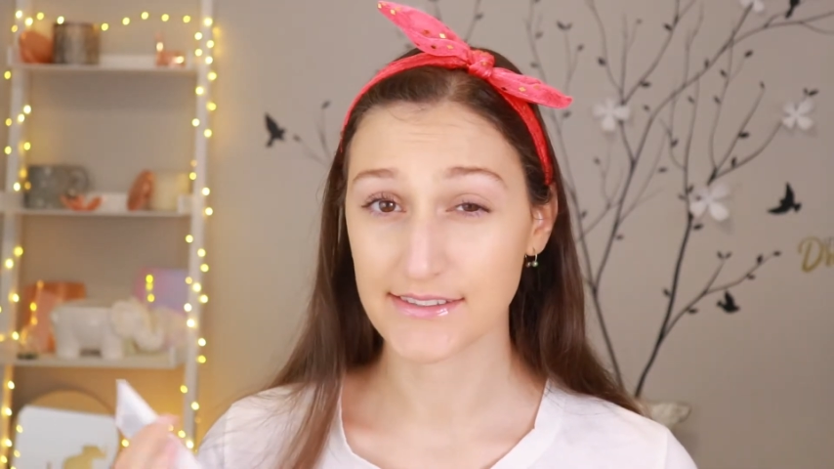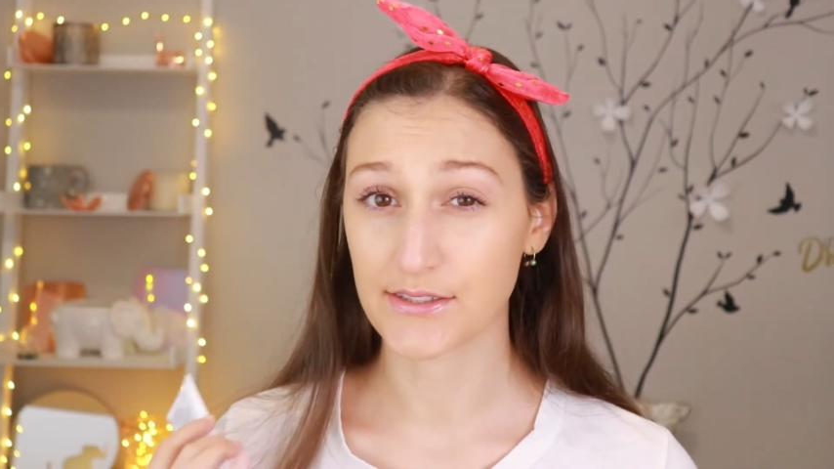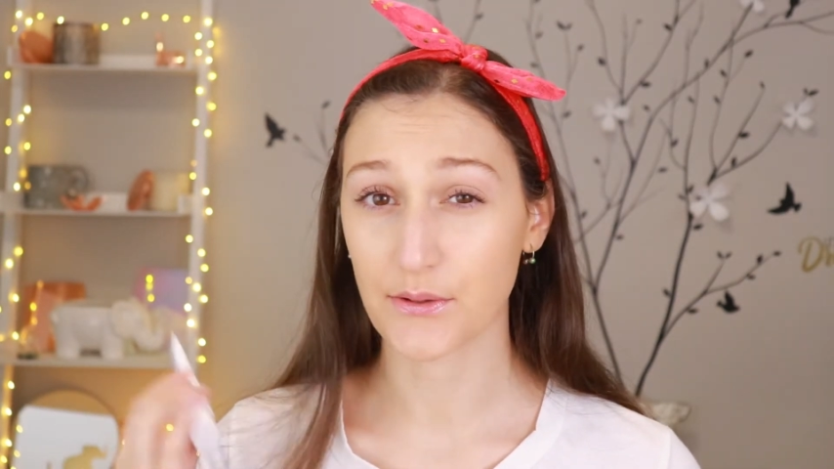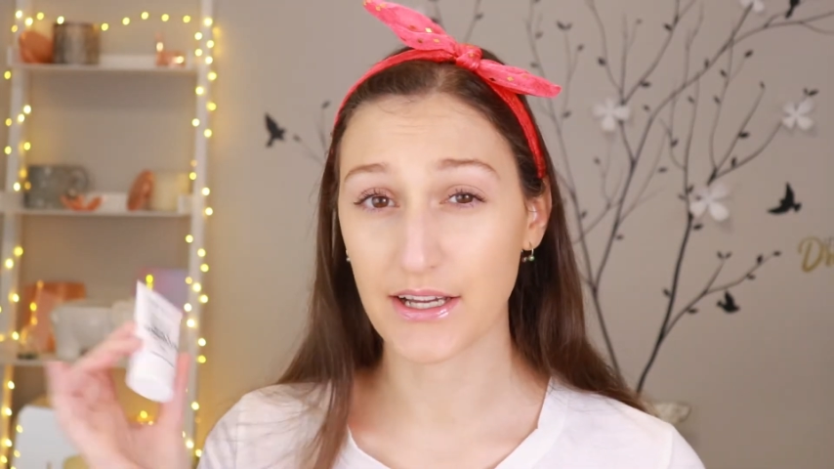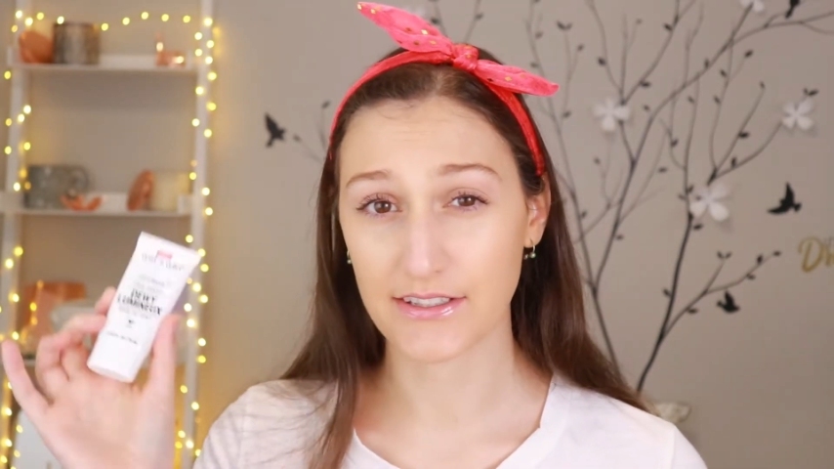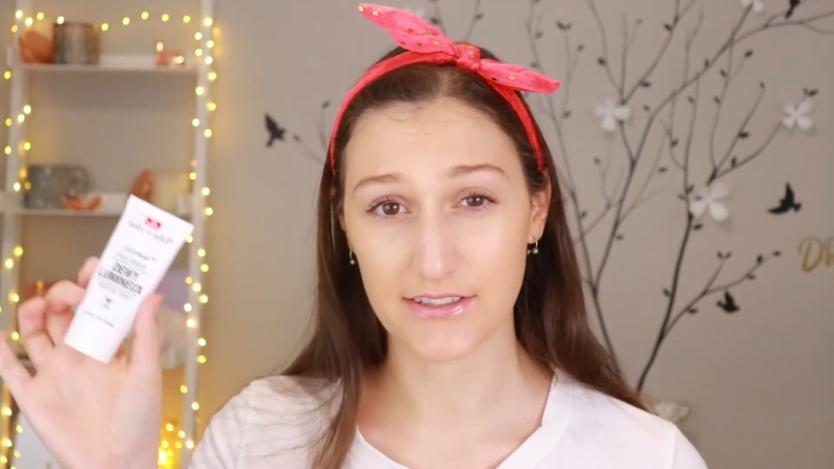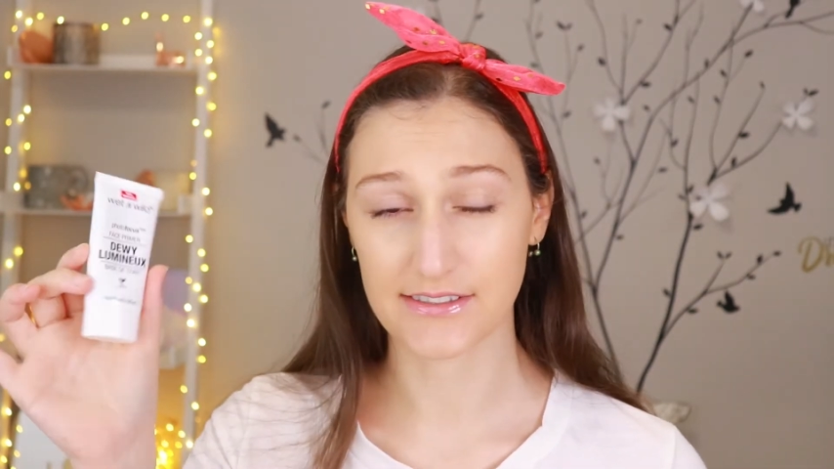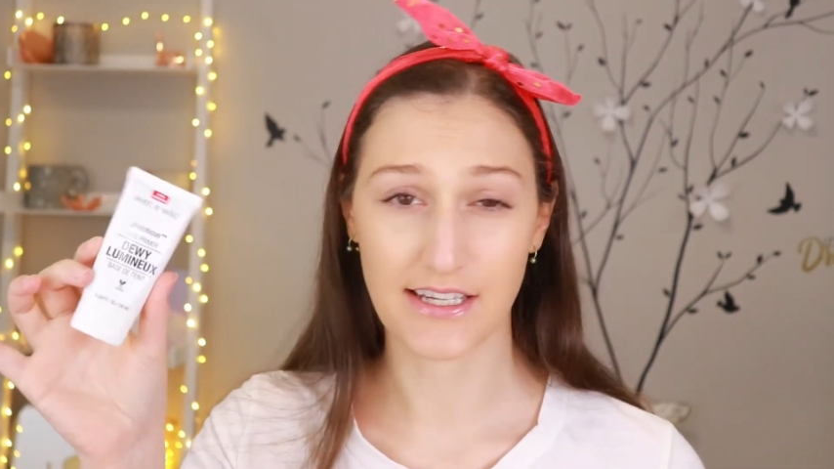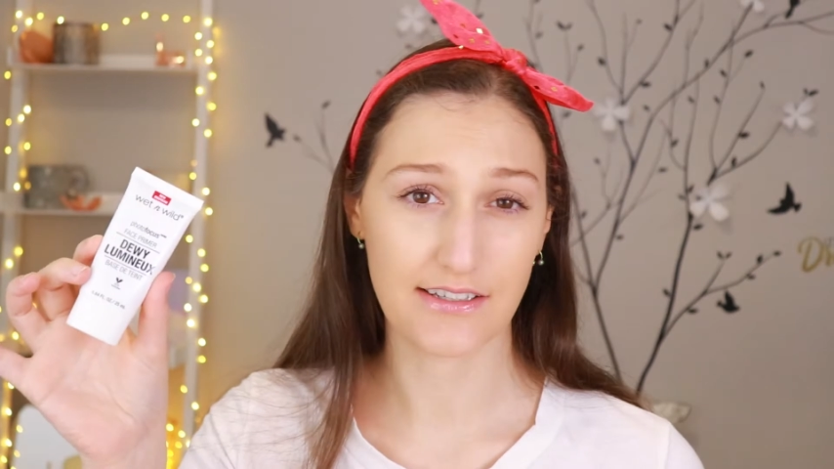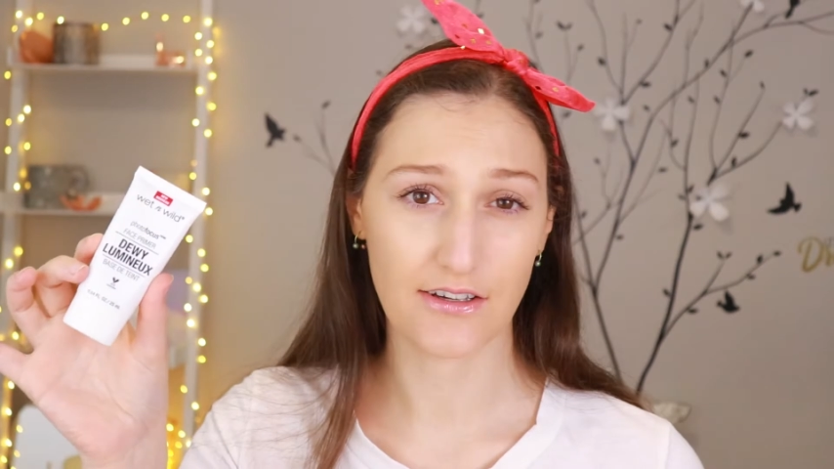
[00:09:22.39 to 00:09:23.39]
so under
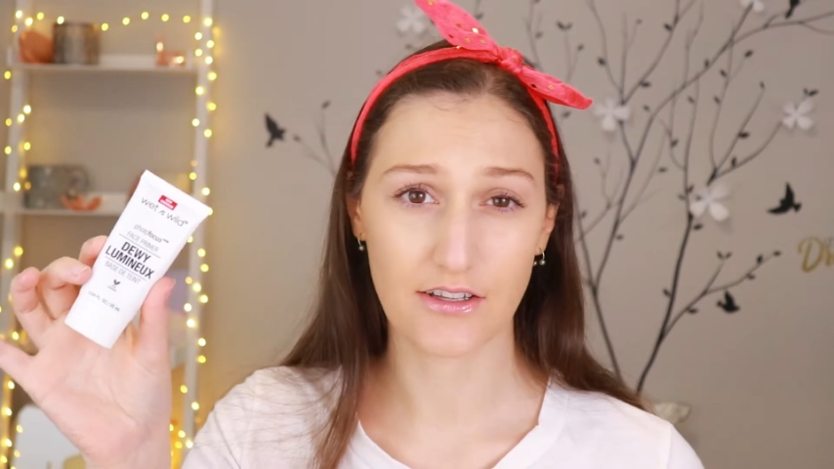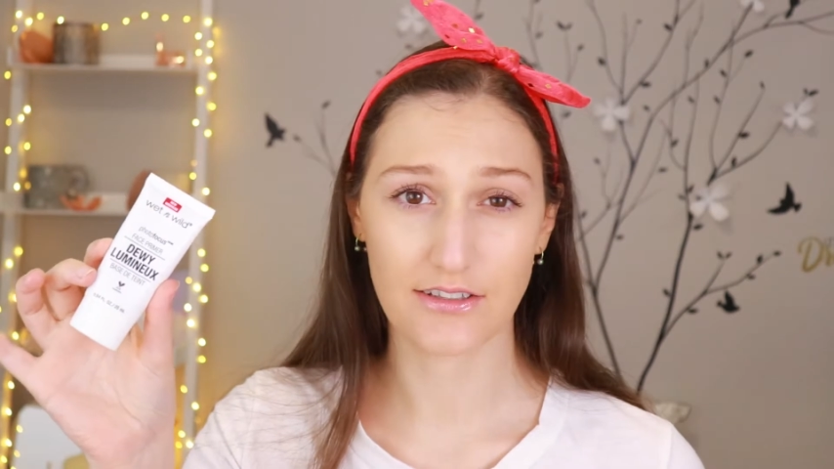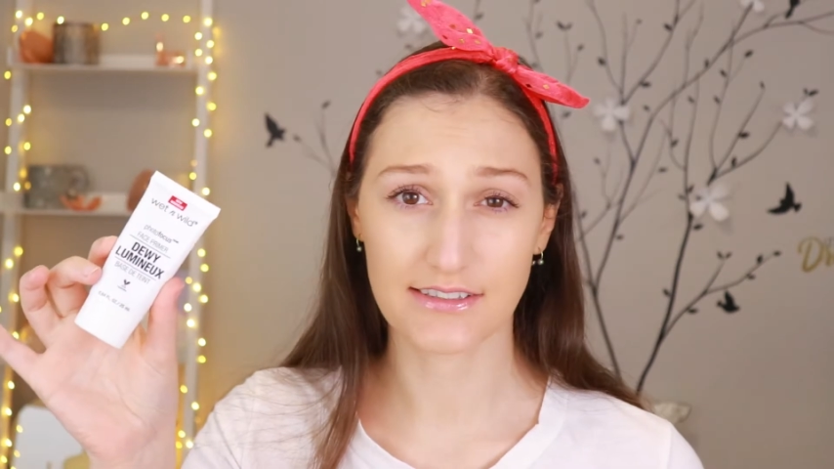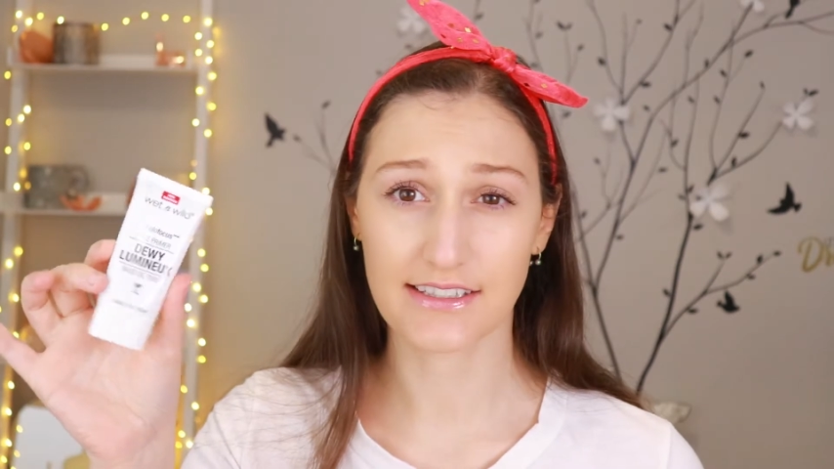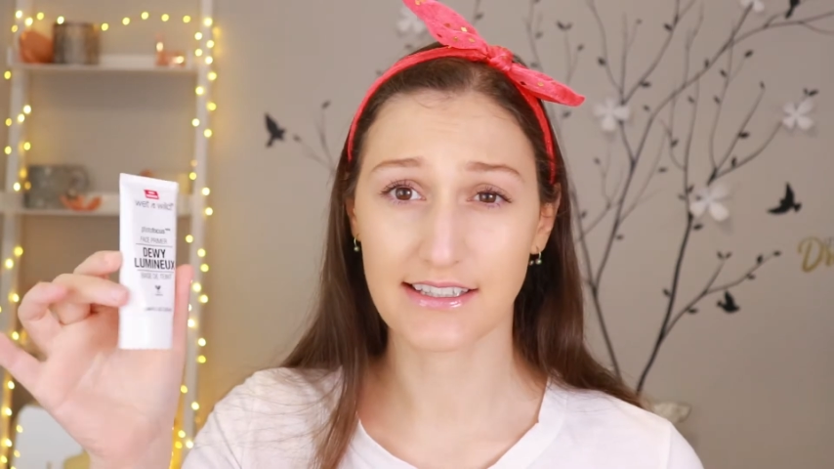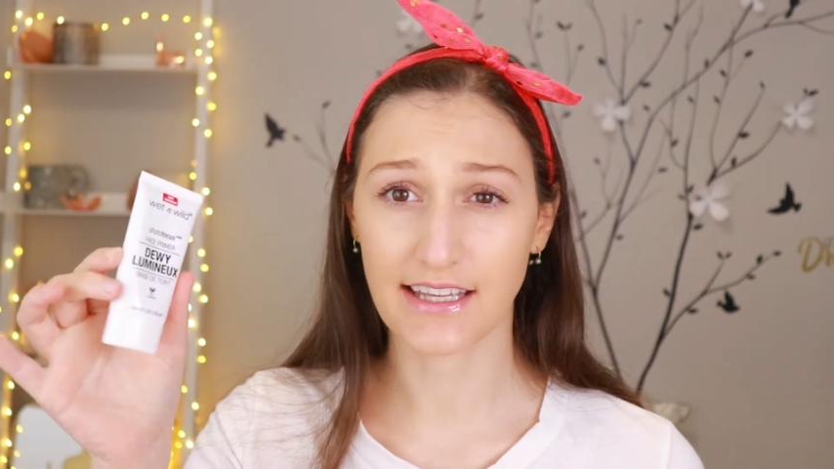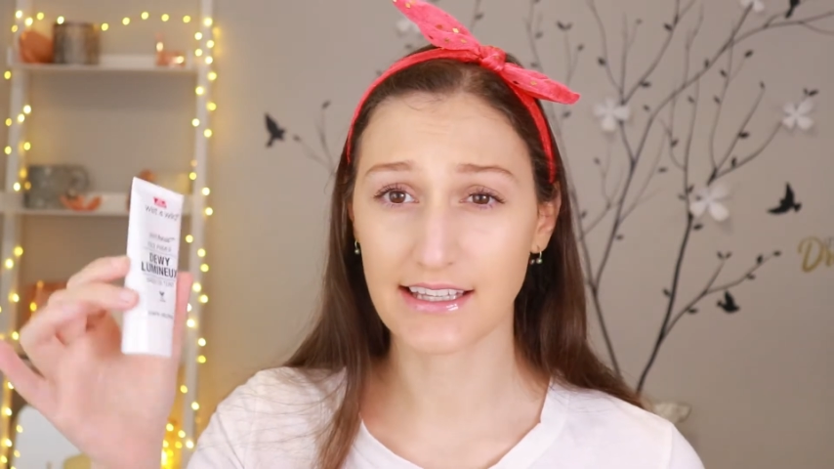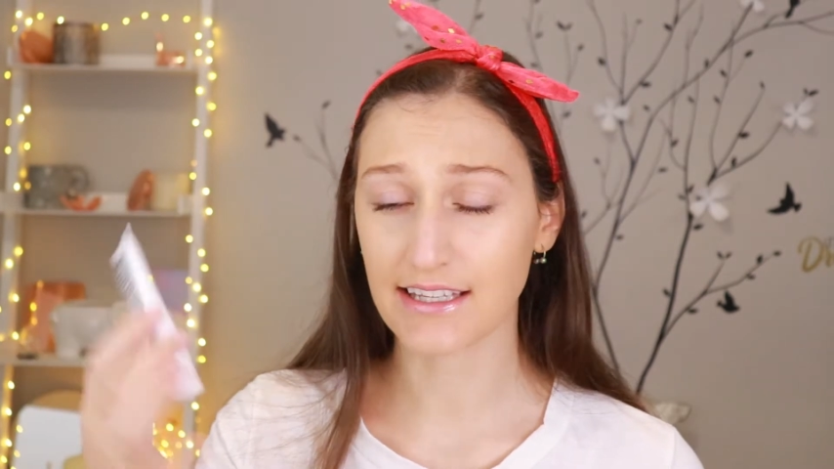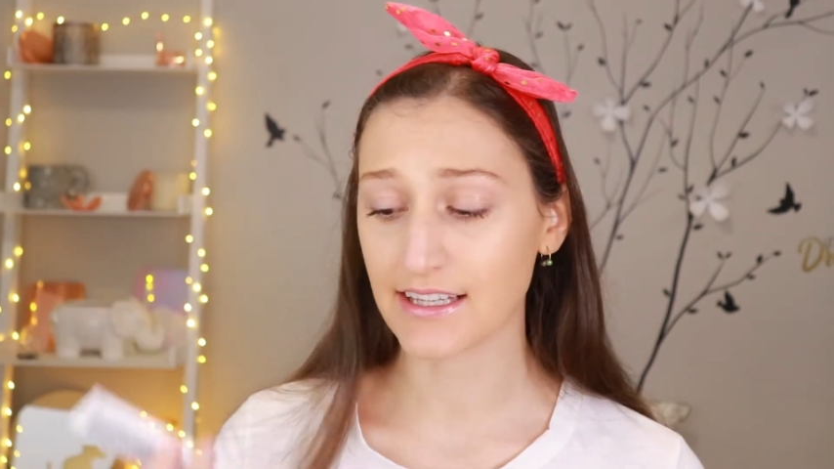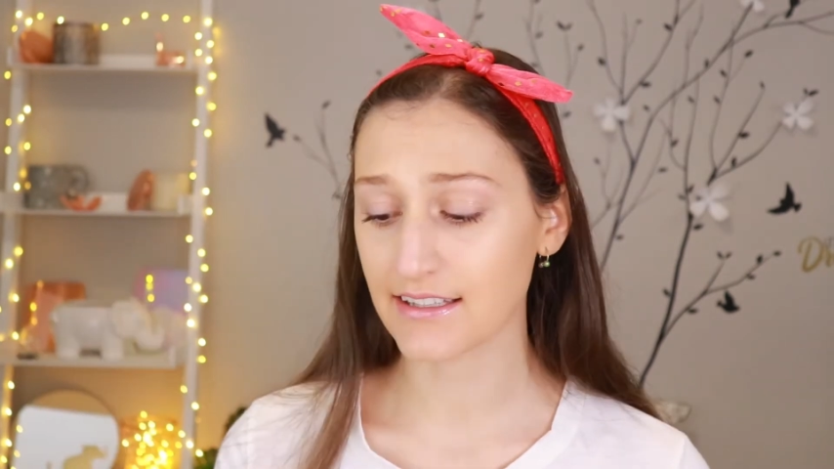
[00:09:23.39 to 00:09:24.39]
$10
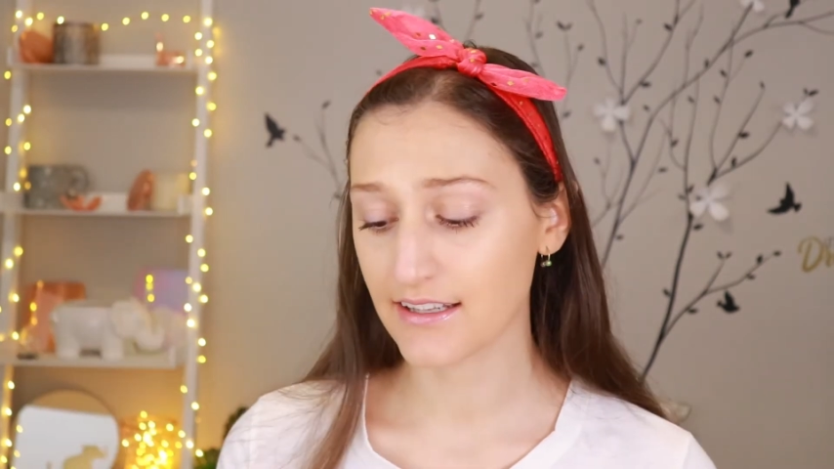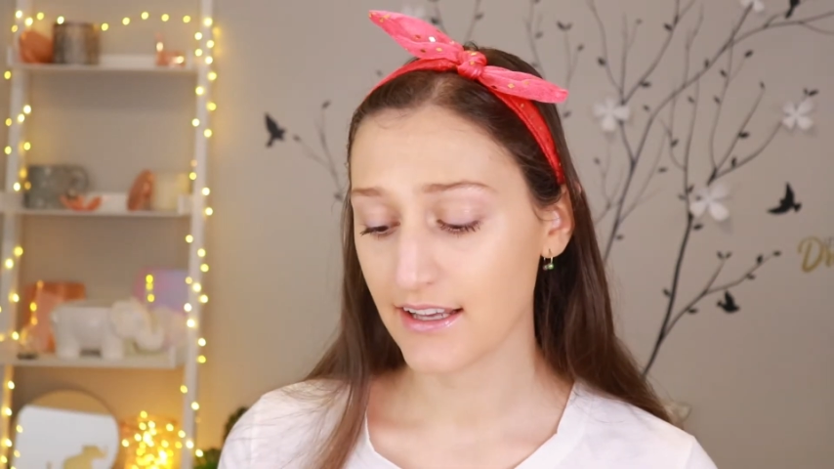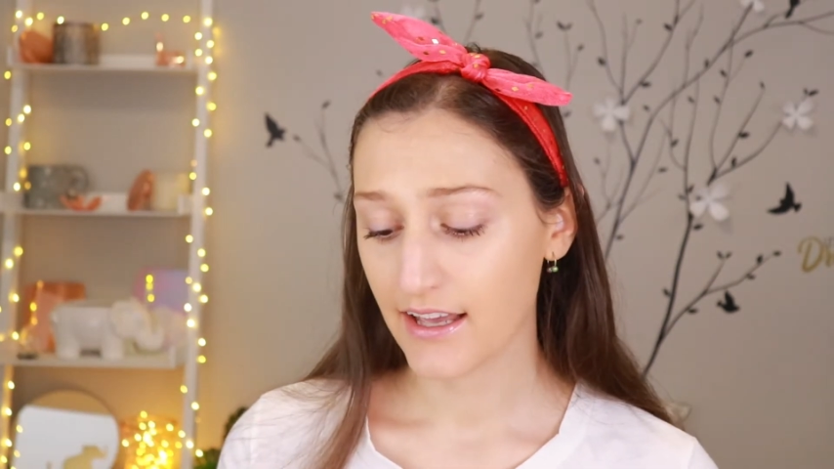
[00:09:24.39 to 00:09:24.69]
Canadian.